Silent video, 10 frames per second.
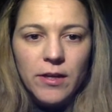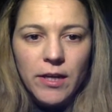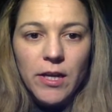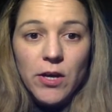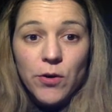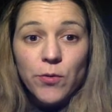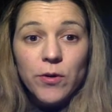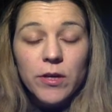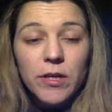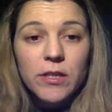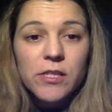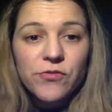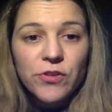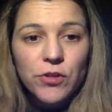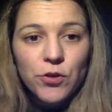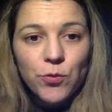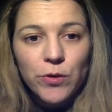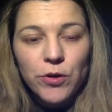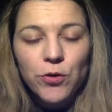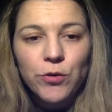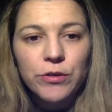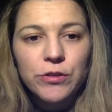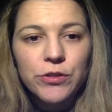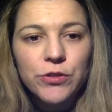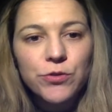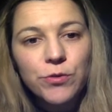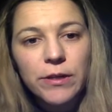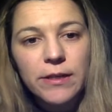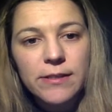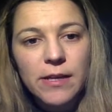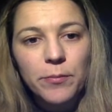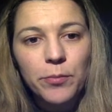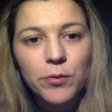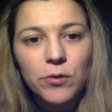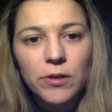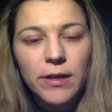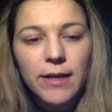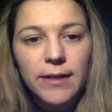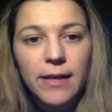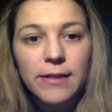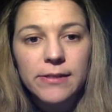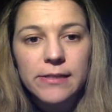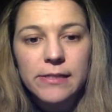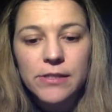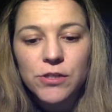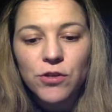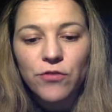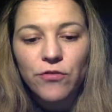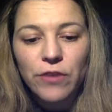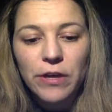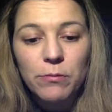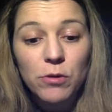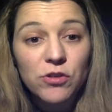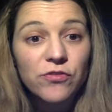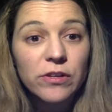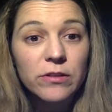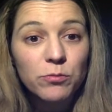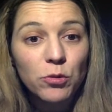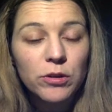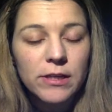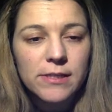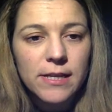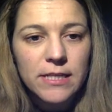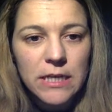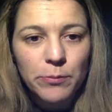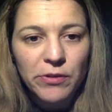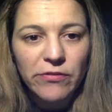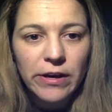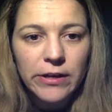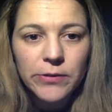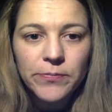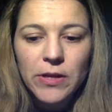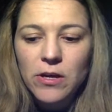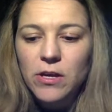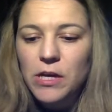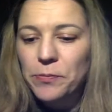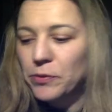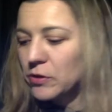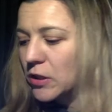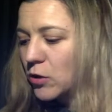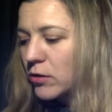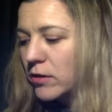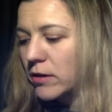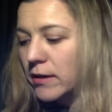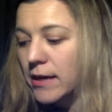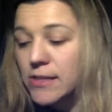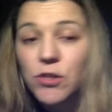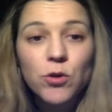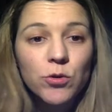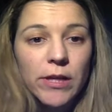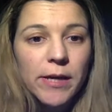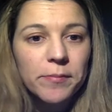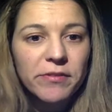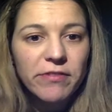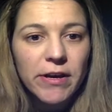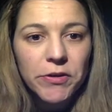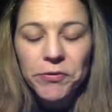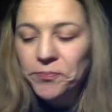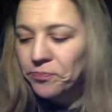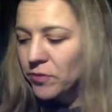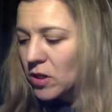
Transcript: Hello, in this video we're going to do an example analysis of a MOSFET multi-stage amplifier, in particular a cascode amplifier,